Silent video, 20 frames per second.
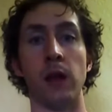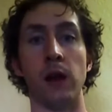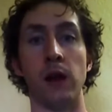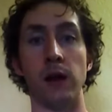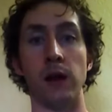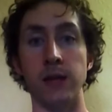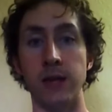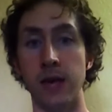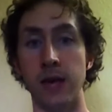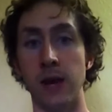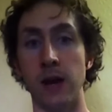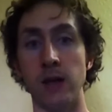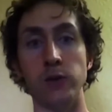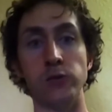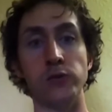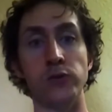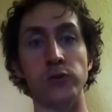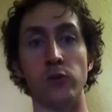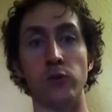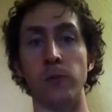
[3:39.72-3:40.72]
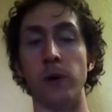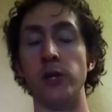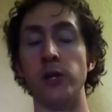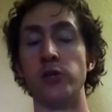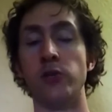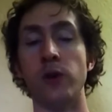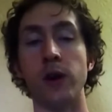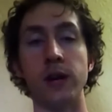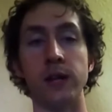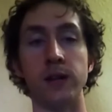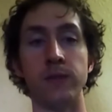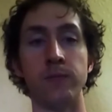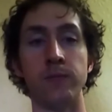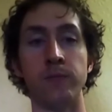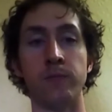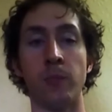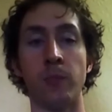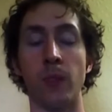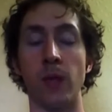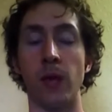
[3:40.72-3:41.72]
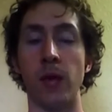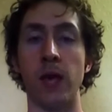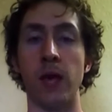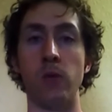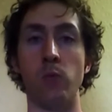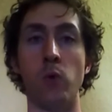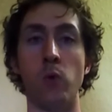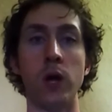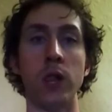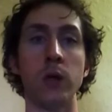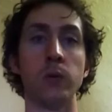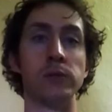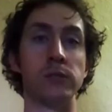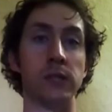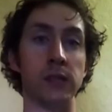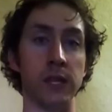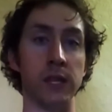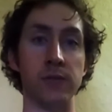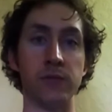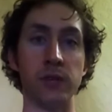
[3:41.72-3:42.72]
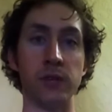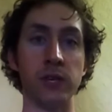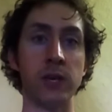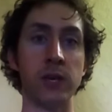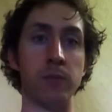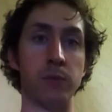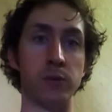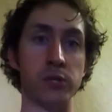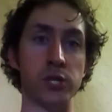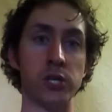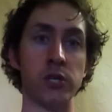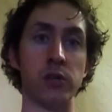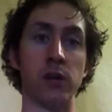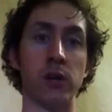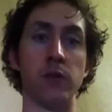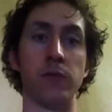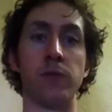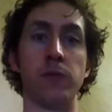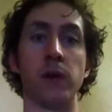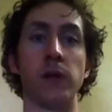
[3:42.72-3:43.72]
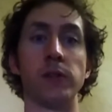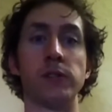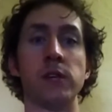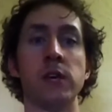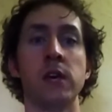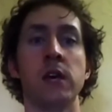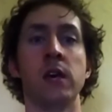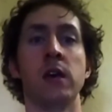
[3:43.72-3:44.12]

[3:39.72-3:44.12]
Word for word: again, I use it during my training, and while I was lifting in particular, I felt